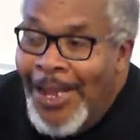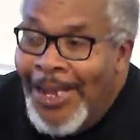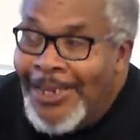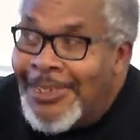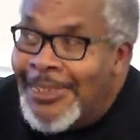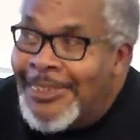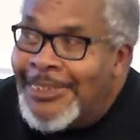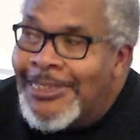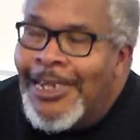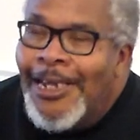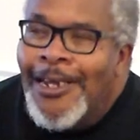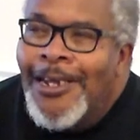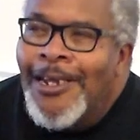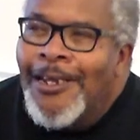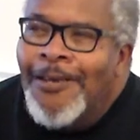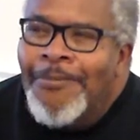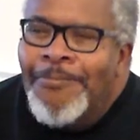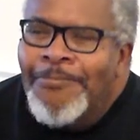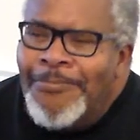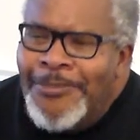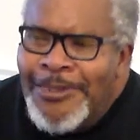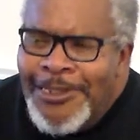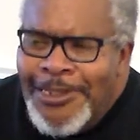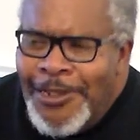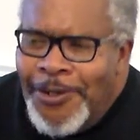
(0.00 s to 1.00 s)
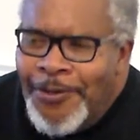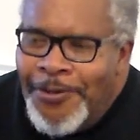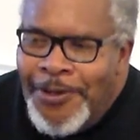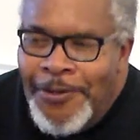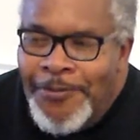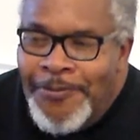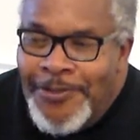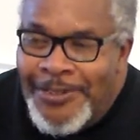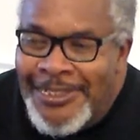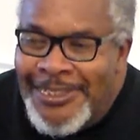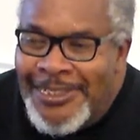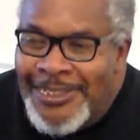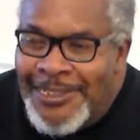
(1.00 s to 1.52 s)
At the time, you know,
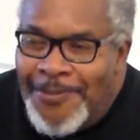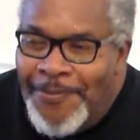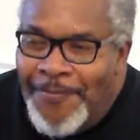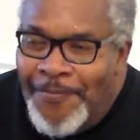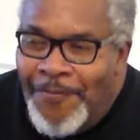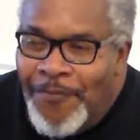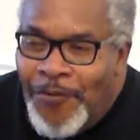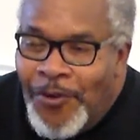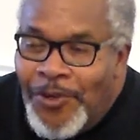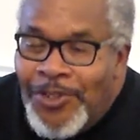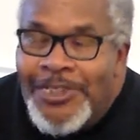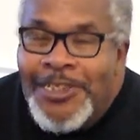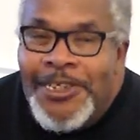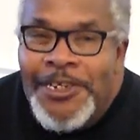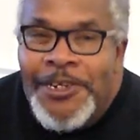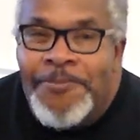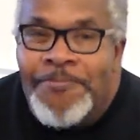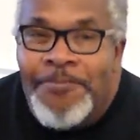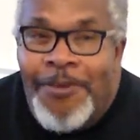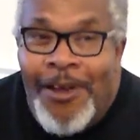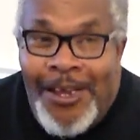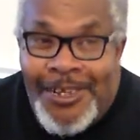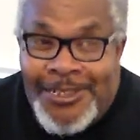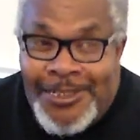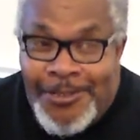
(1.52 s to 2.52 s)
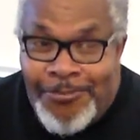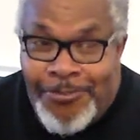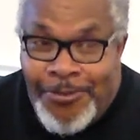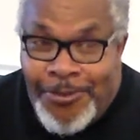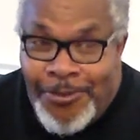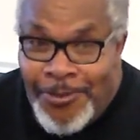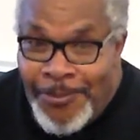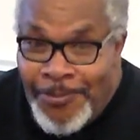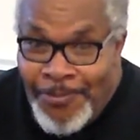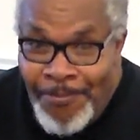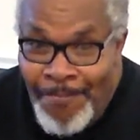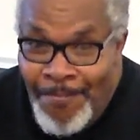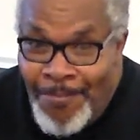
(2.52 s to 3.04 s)
it was virtually
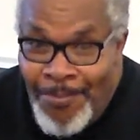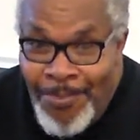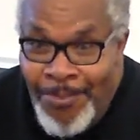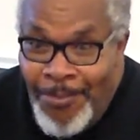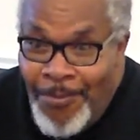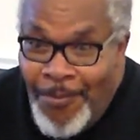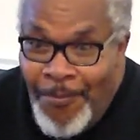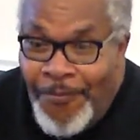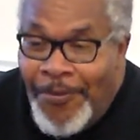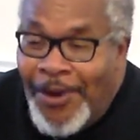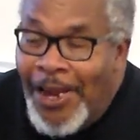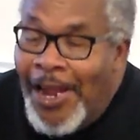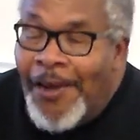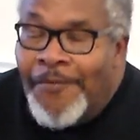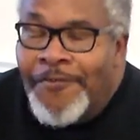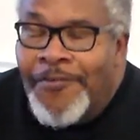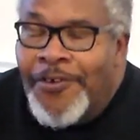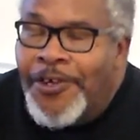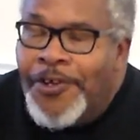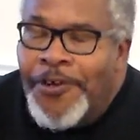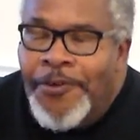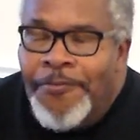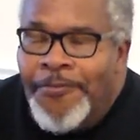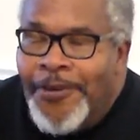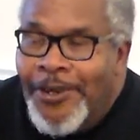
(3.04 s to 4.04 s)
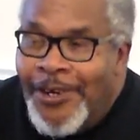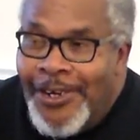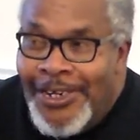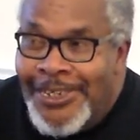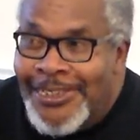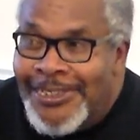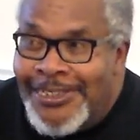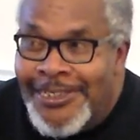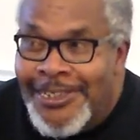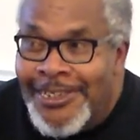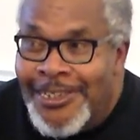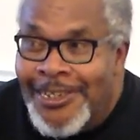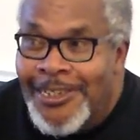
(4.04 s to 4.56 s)
impossible for African
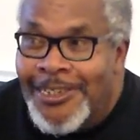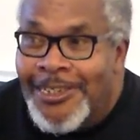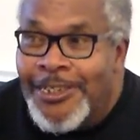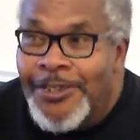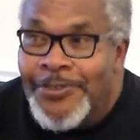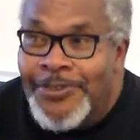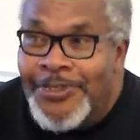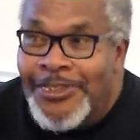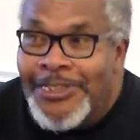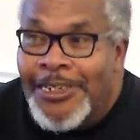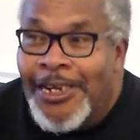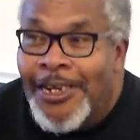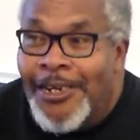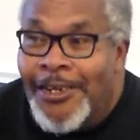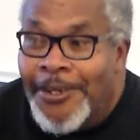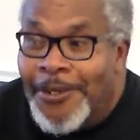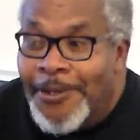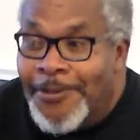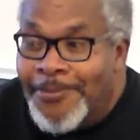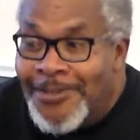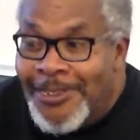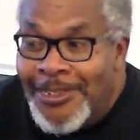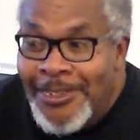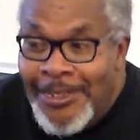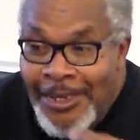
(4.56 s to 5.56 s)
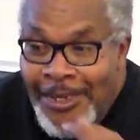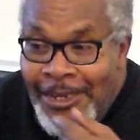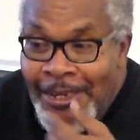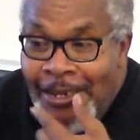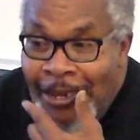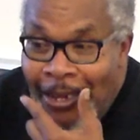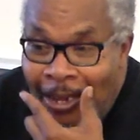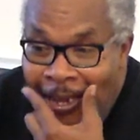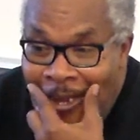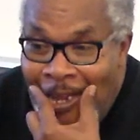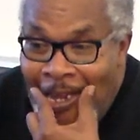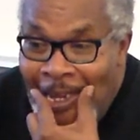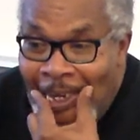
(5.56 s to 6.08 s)
Americans to get those jobs.
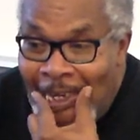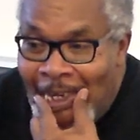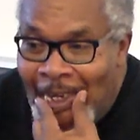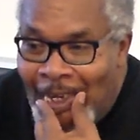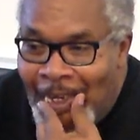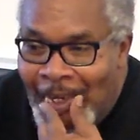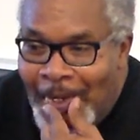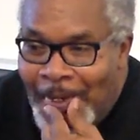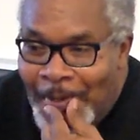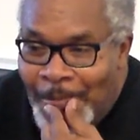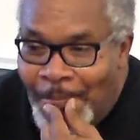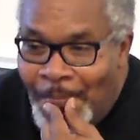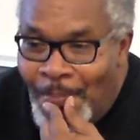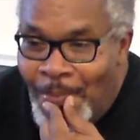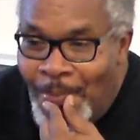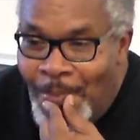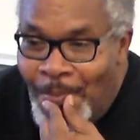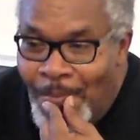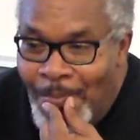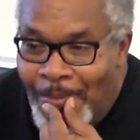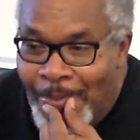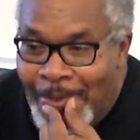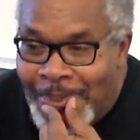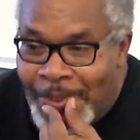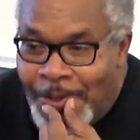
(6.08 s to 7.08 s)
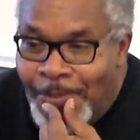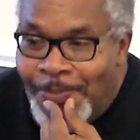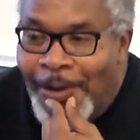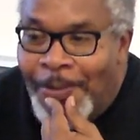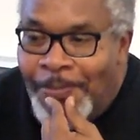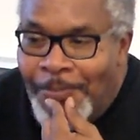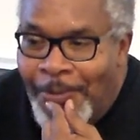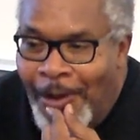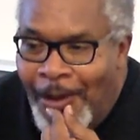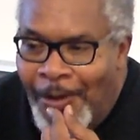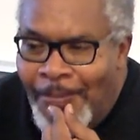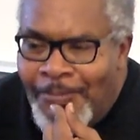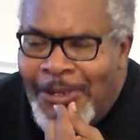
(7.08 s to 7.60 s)
And so my
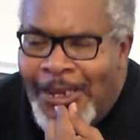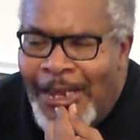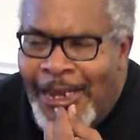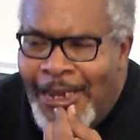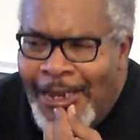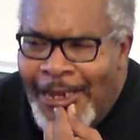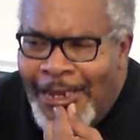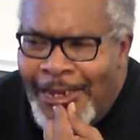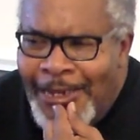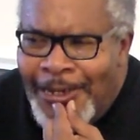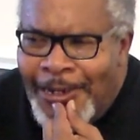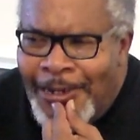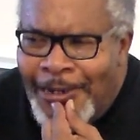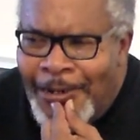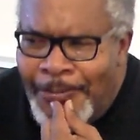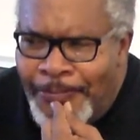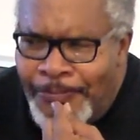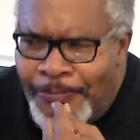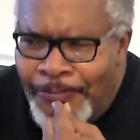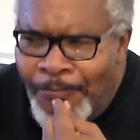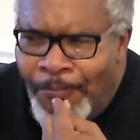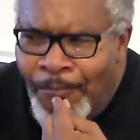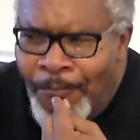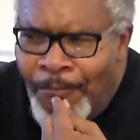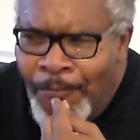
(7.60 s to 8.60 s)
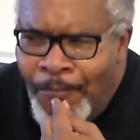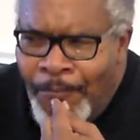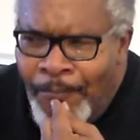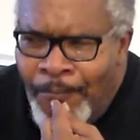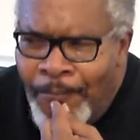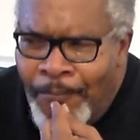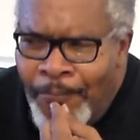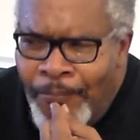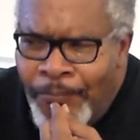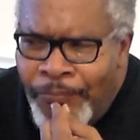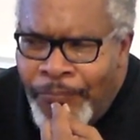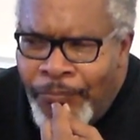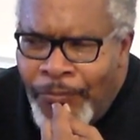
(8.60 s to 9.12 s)
mom died
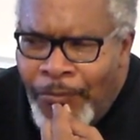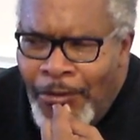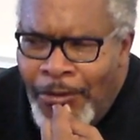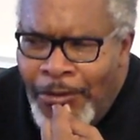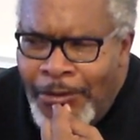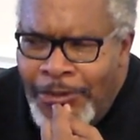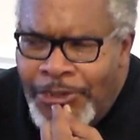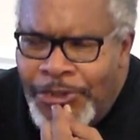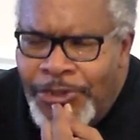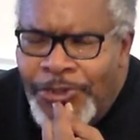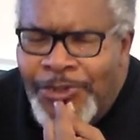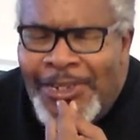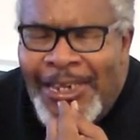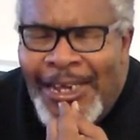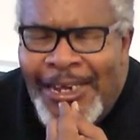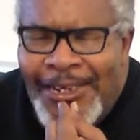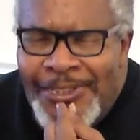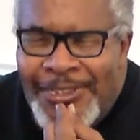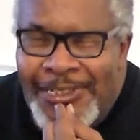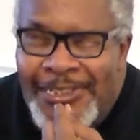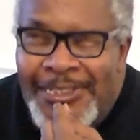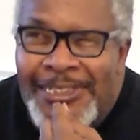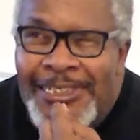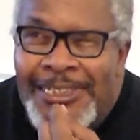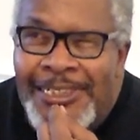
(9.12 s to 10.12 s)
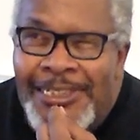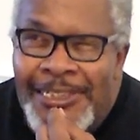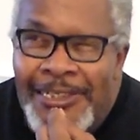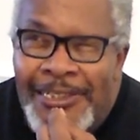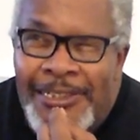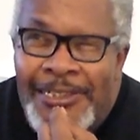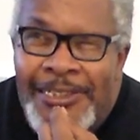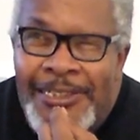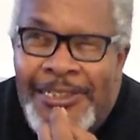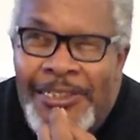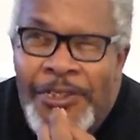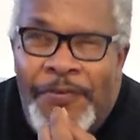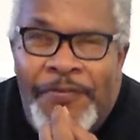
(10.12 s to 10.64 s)

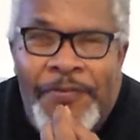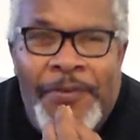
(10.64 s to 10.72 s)
2006,